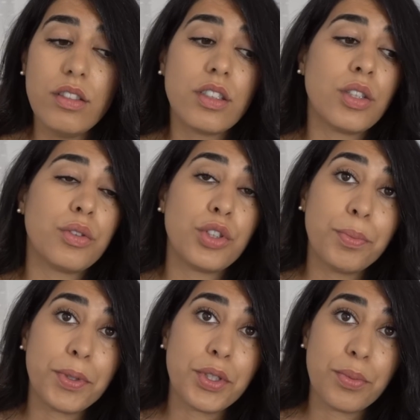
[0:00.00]
So
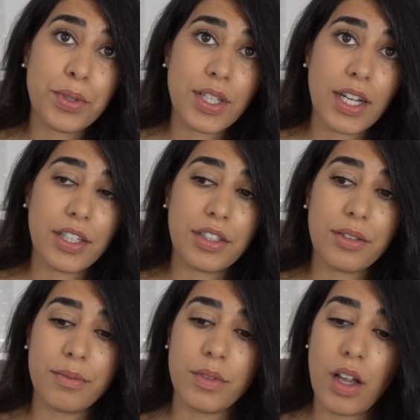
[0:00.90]
super tired.
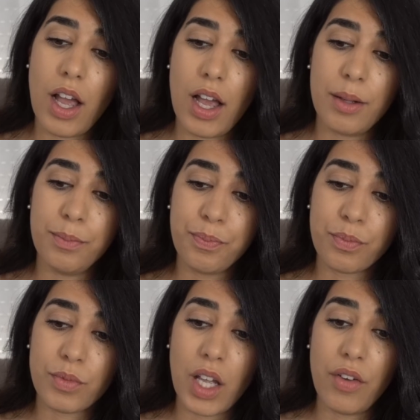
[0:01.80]

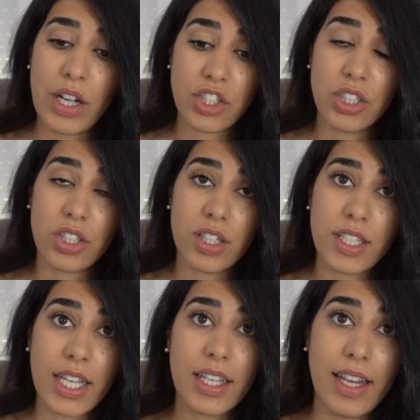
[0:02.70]
I've actually started
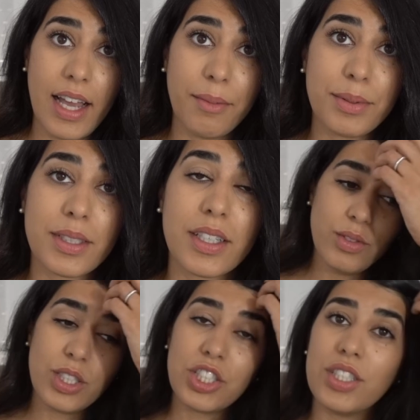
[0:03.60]
taking naps,
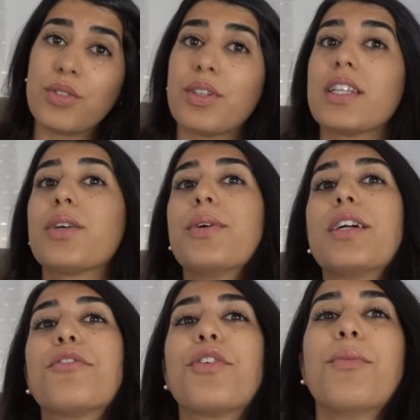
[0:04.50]
which is really
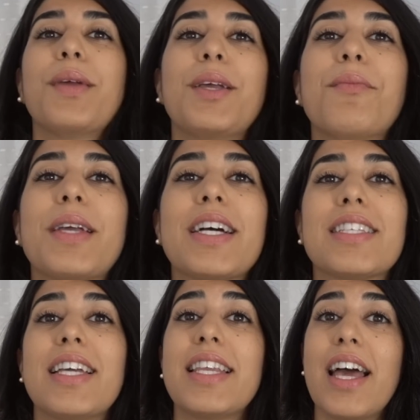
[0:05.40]
weird for me because
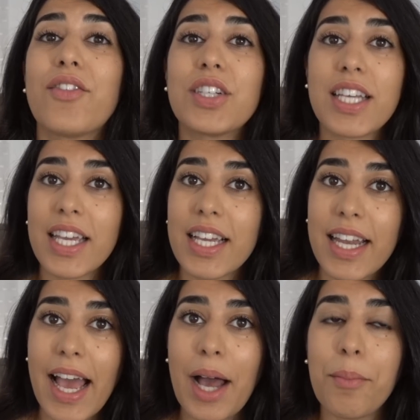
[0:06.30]
I never take a
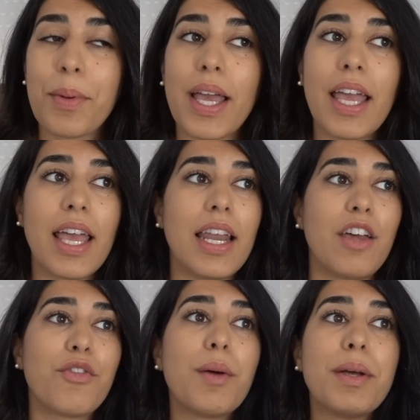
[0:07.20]
nap, and
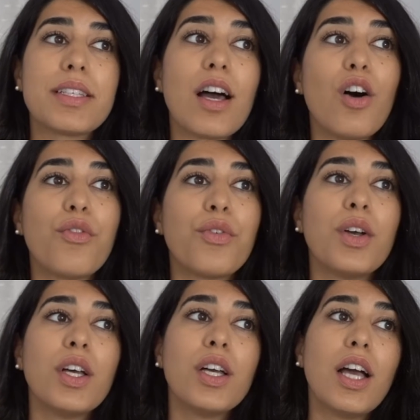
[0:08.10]
I find myself
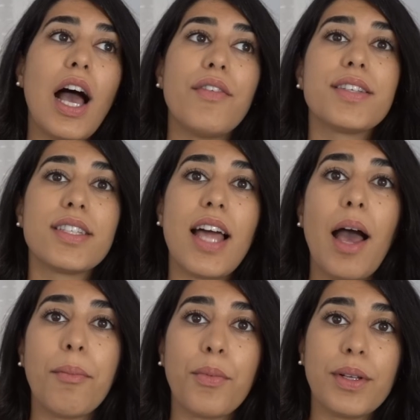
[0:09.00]
having to
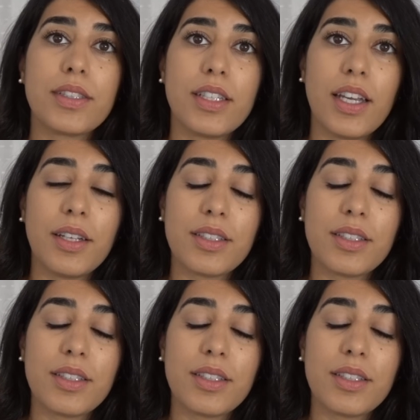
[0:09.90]
nap once a day.